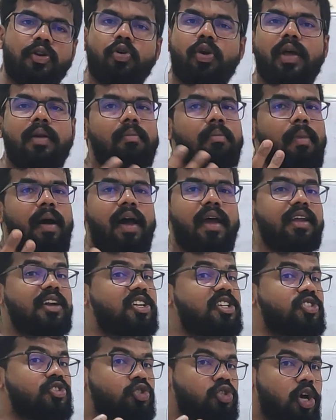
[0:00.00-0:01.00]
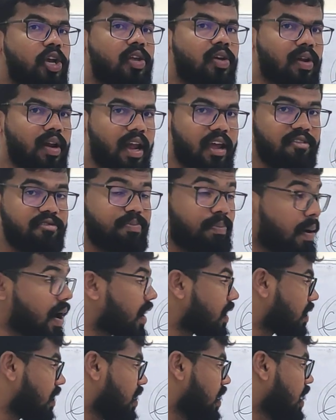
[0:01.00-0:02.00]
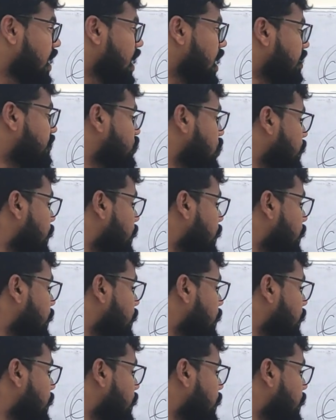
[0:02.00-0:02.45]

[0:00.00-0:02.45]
You can buy and enjoy your life. But if